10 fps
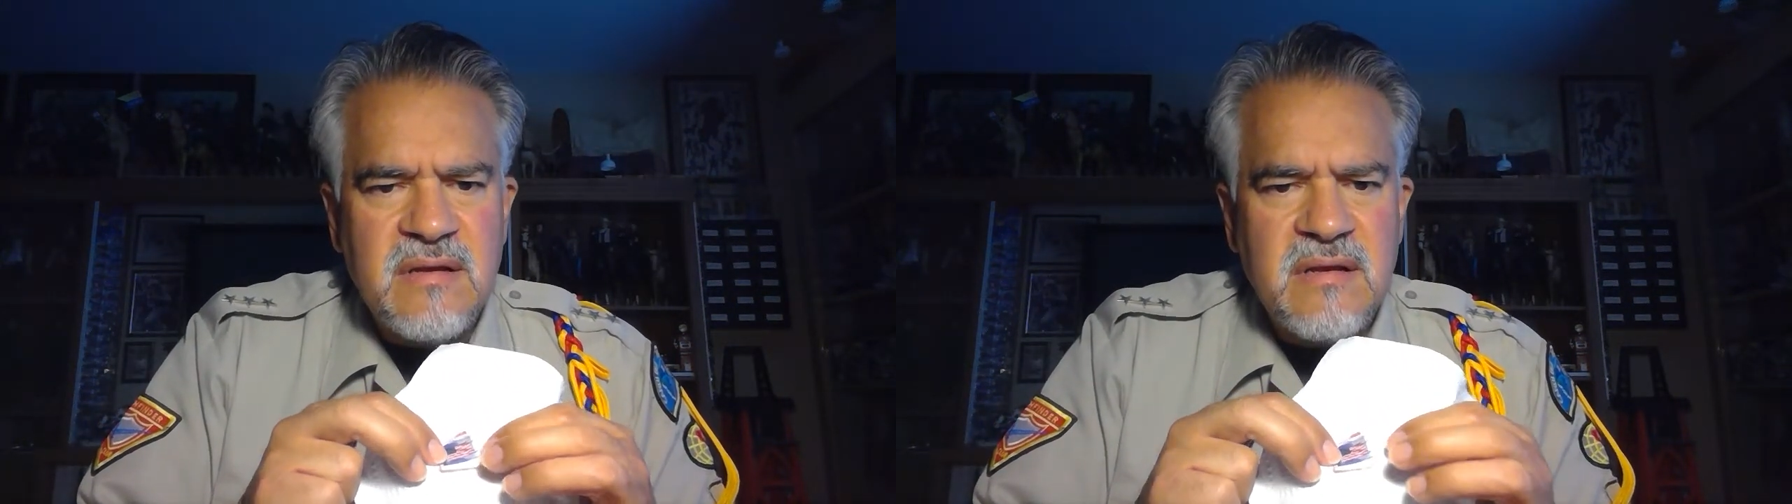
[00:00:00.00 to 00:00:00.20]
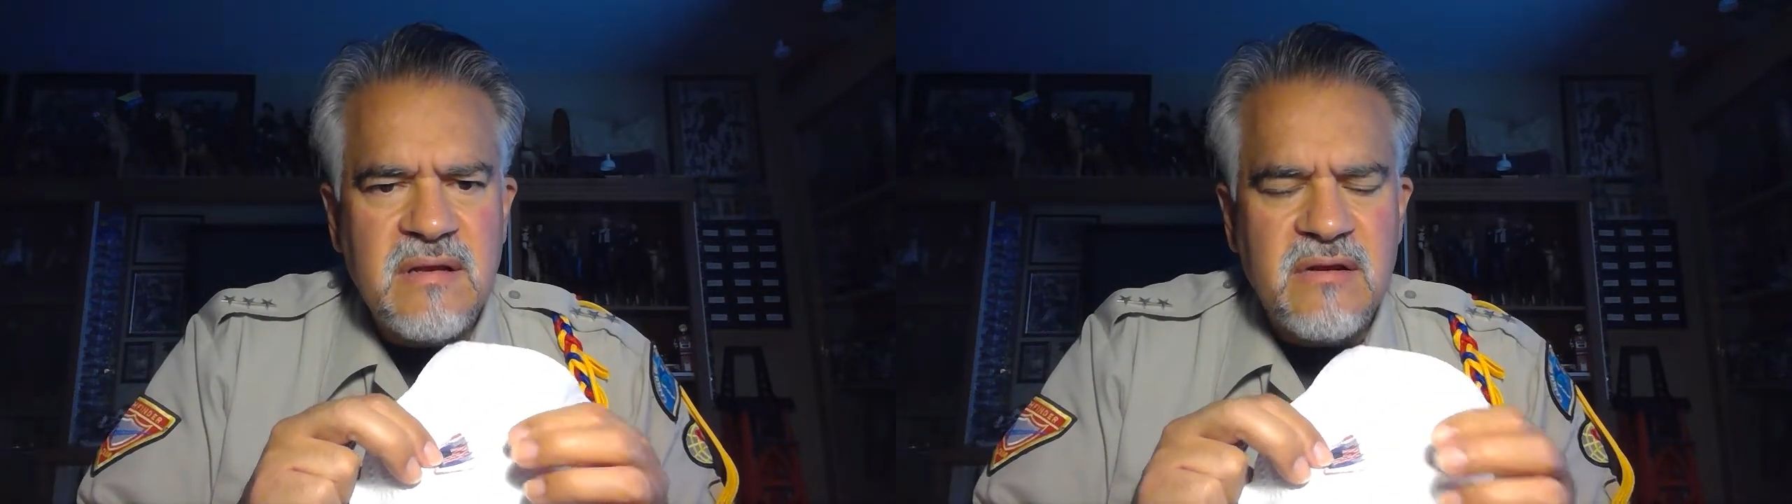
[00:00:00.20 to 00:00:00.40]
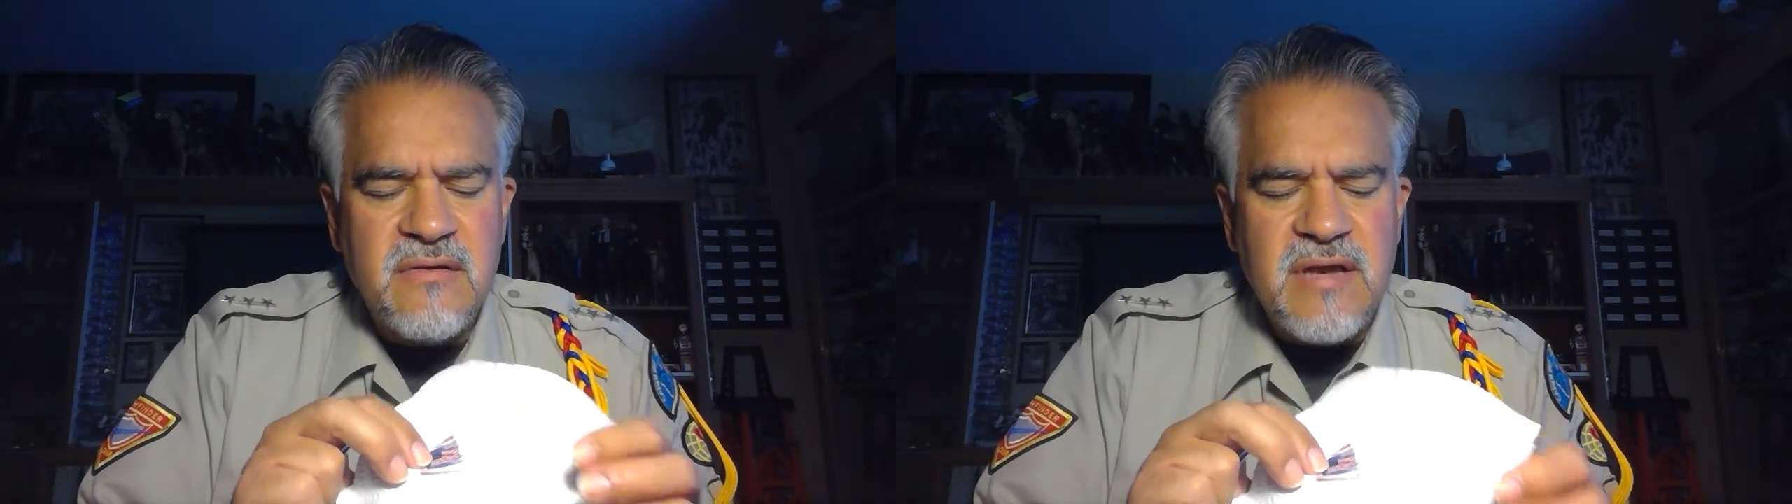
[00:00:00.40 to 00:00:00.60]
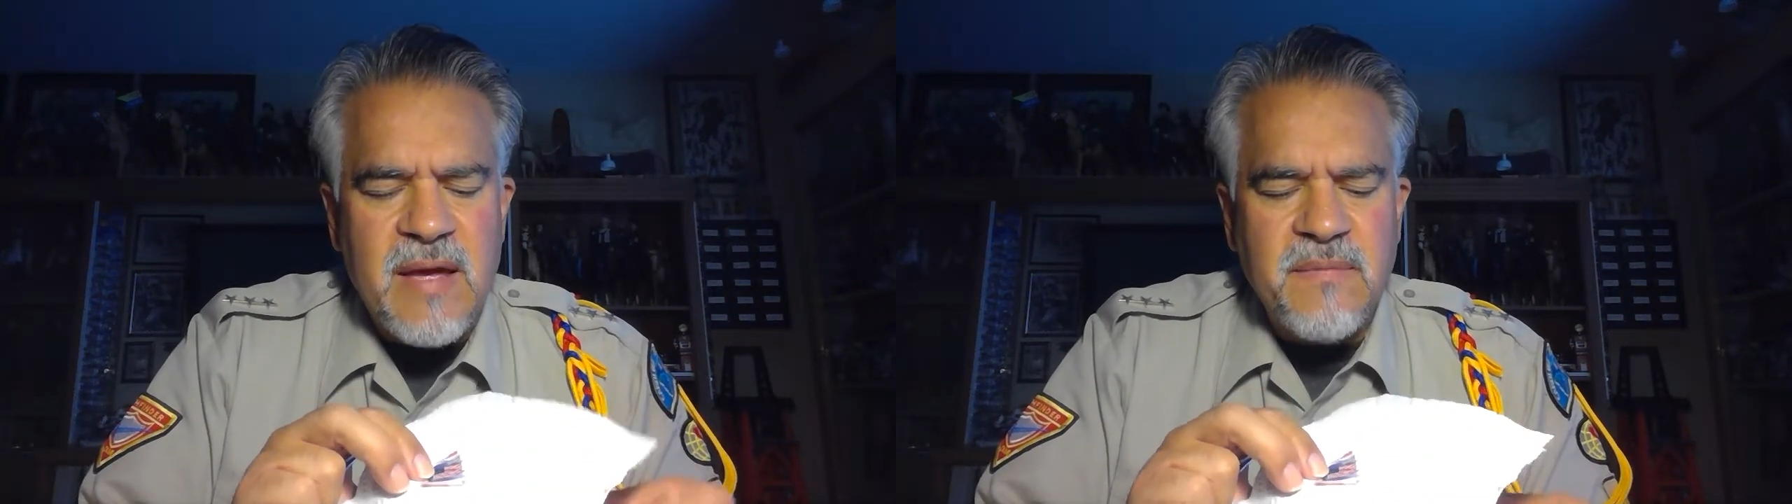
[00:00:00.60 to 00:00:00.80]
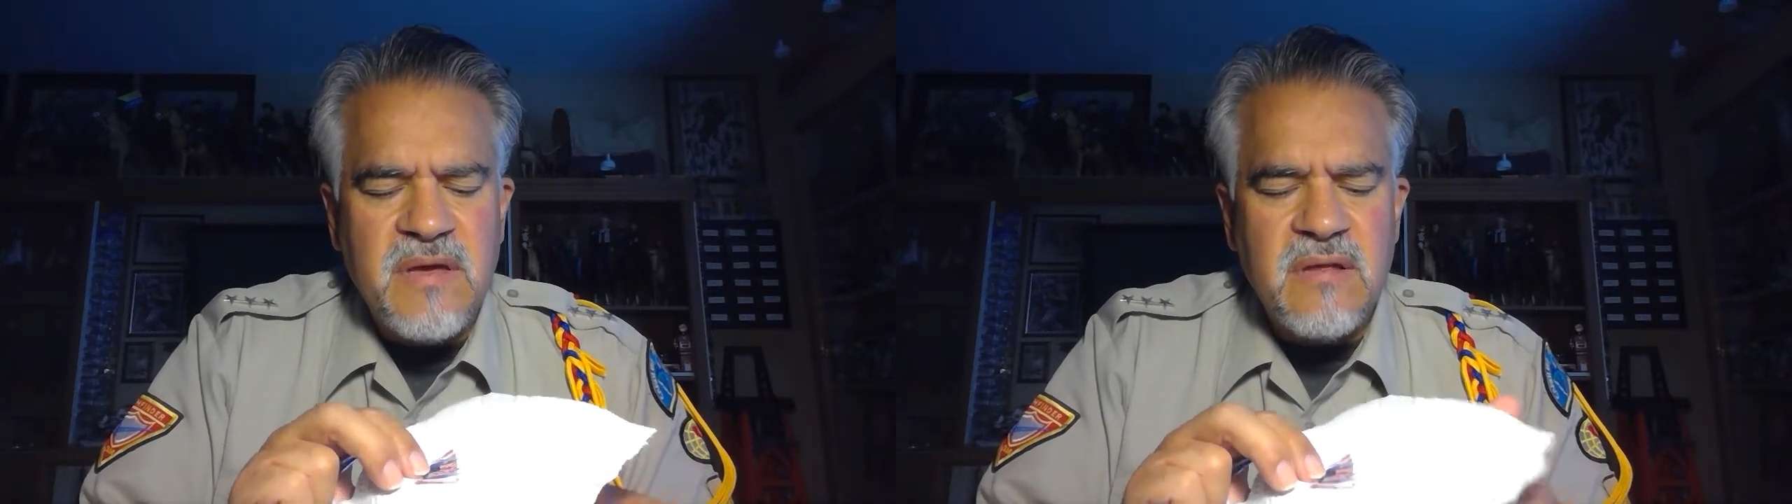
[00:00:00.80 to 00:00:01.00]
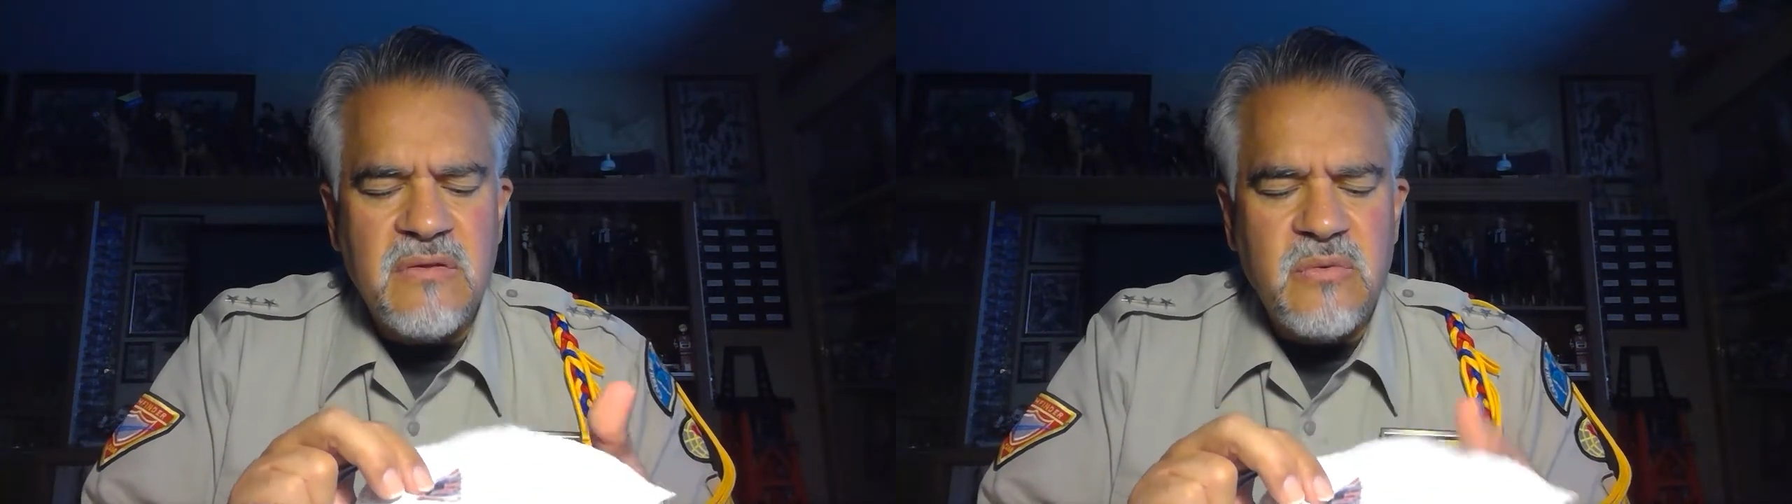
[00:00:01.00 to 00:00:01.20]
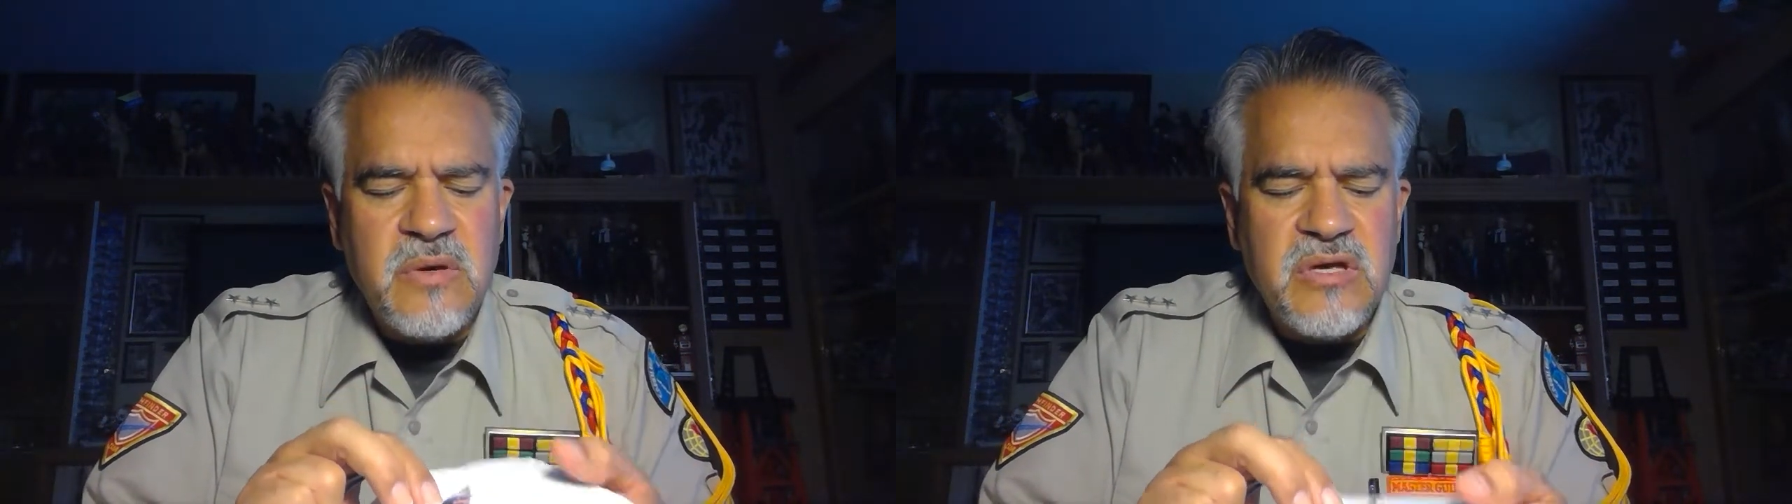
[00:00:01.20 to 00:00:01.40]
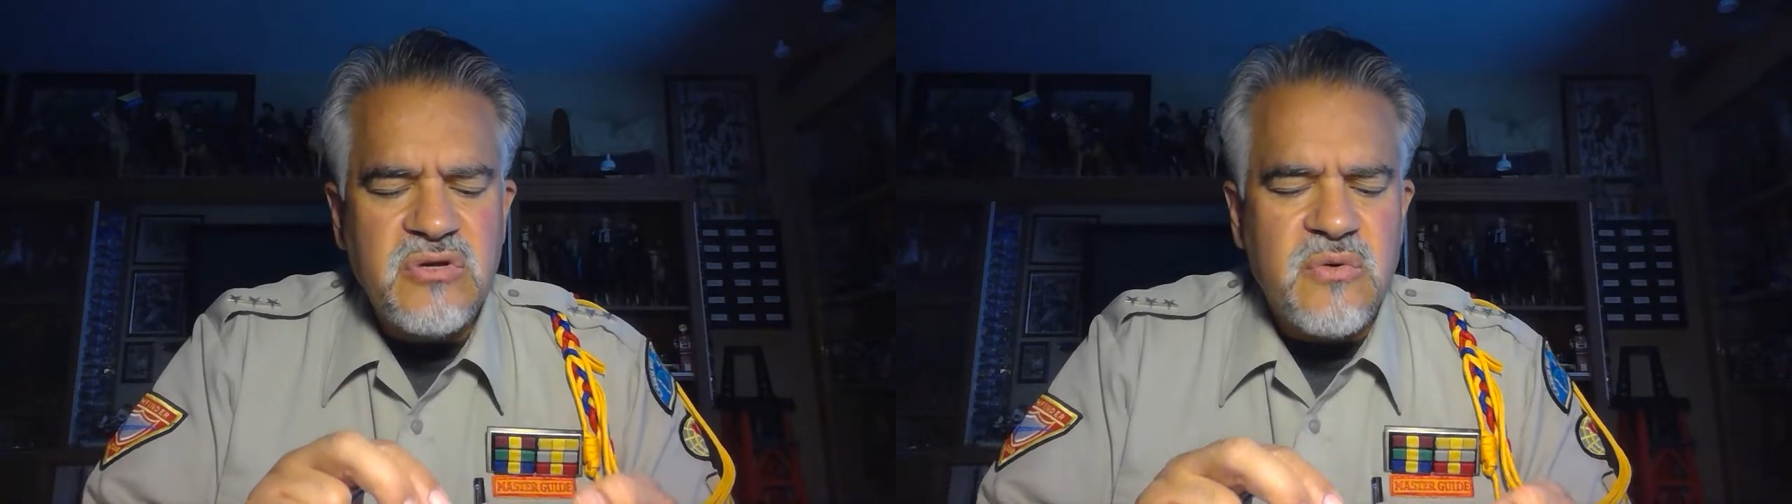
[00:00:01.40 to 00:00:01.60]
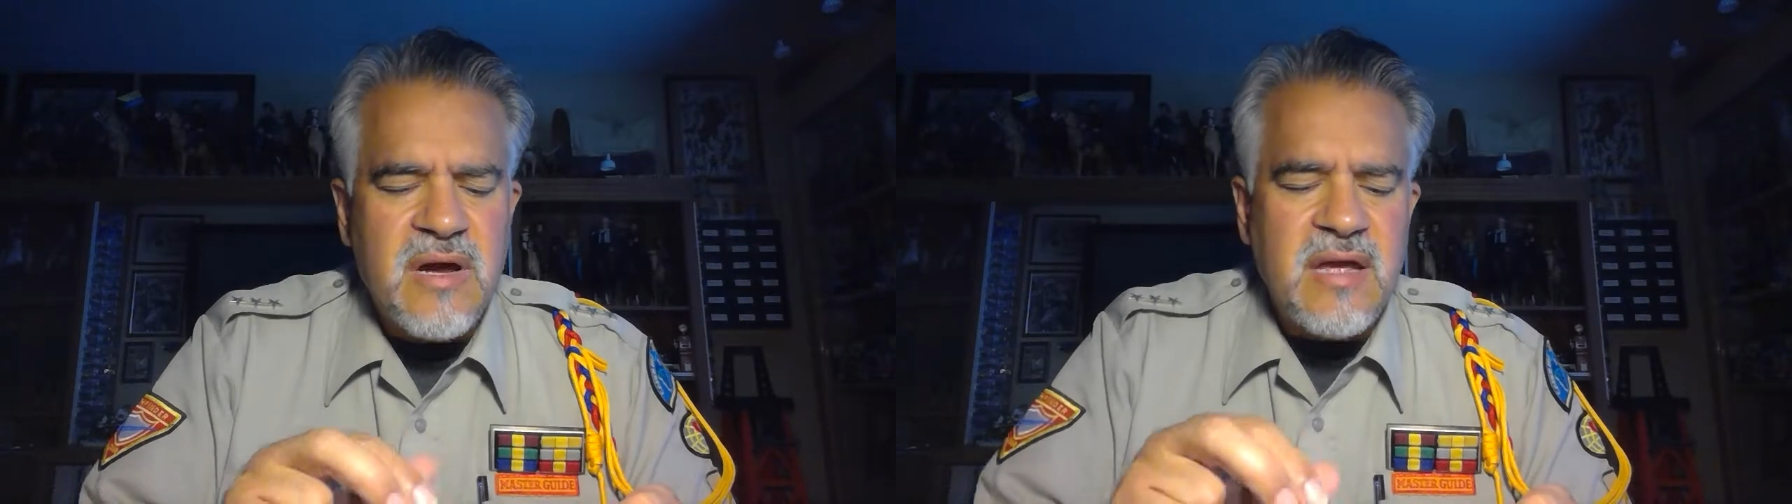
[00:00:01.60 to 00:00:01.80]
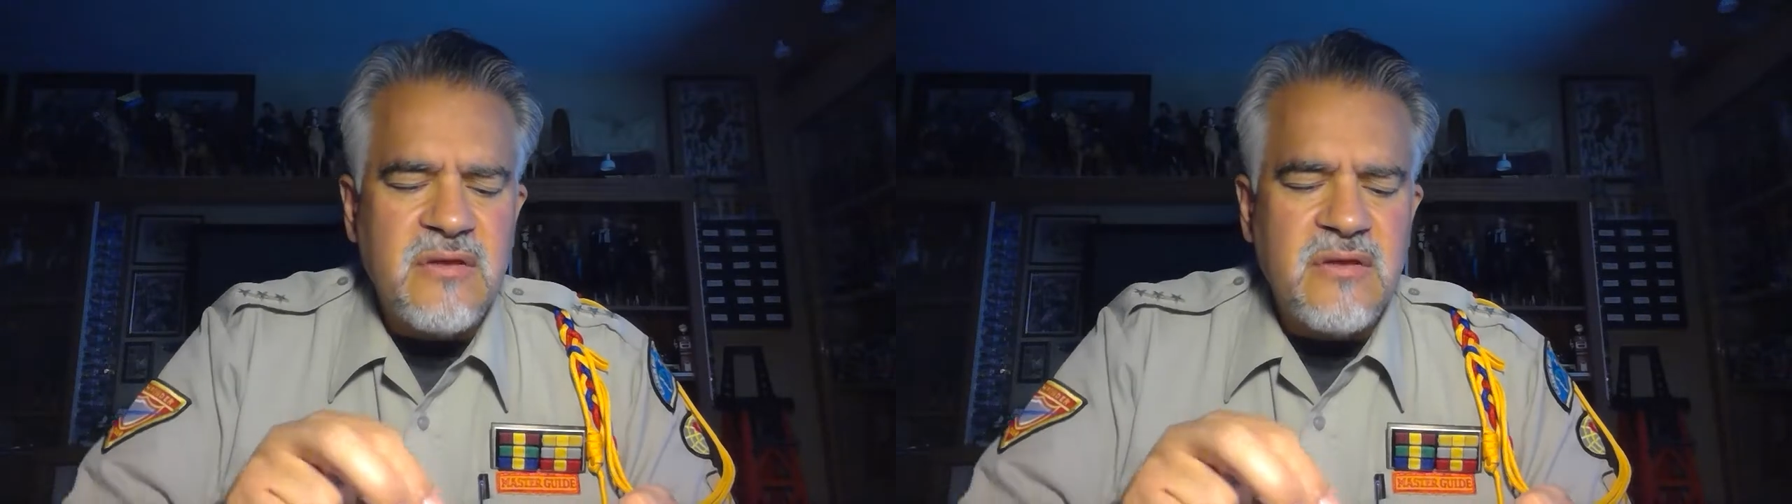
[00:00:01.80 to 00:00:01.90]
little napkin so it could dry.